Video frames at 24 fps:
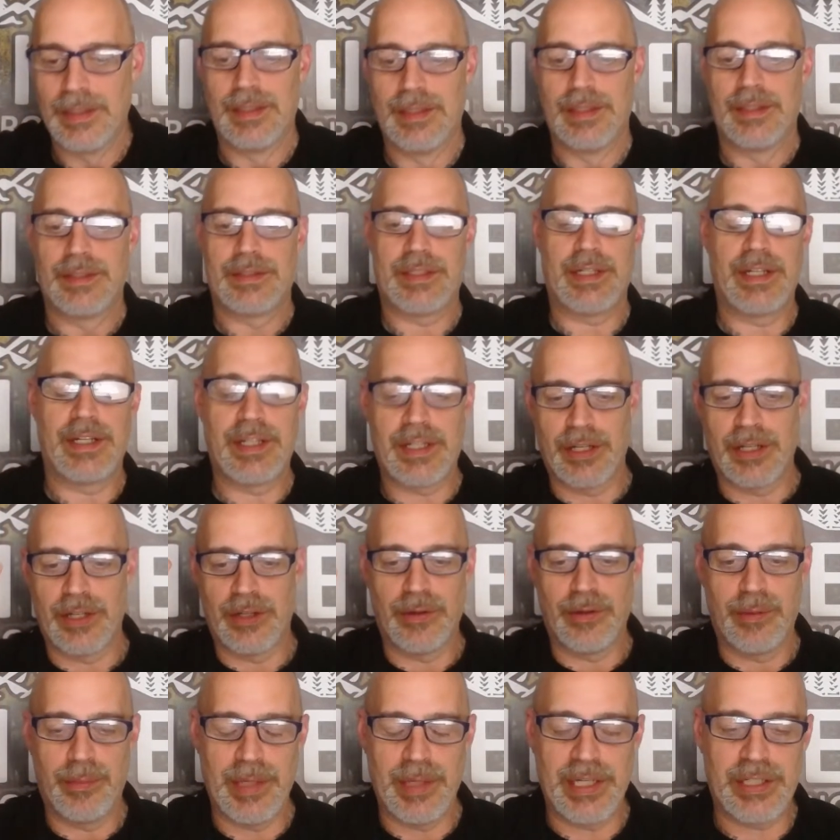So there you
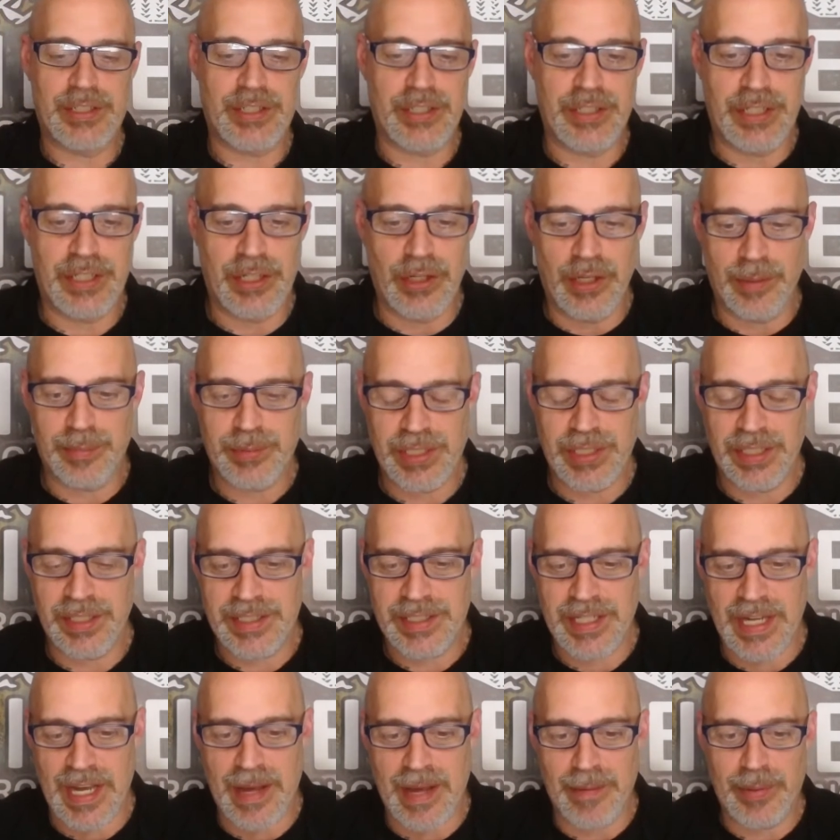go. Make sure you go up to the
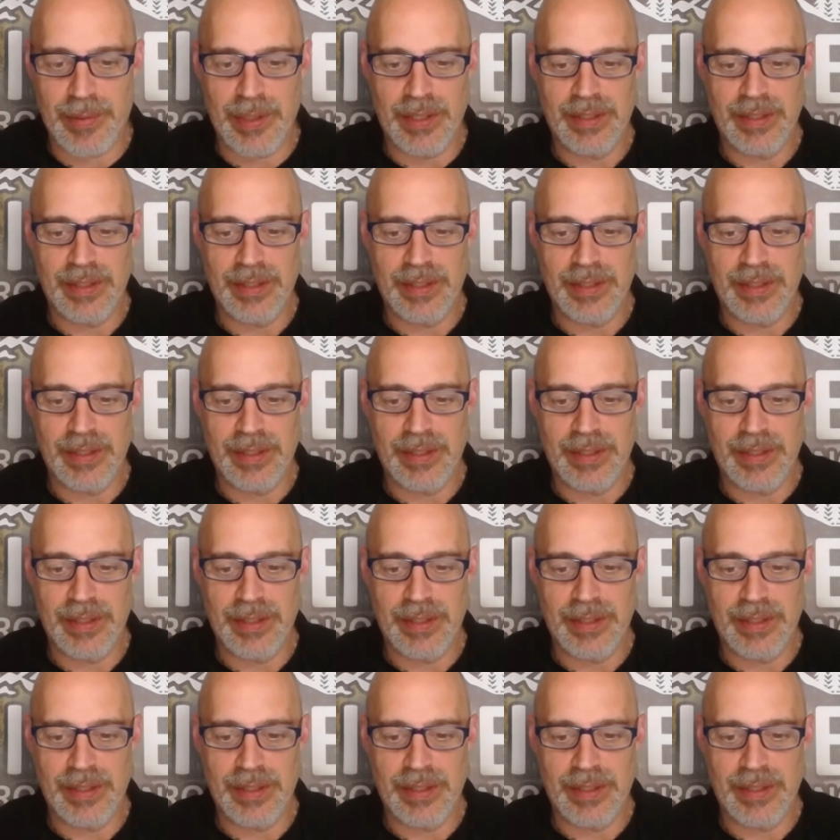top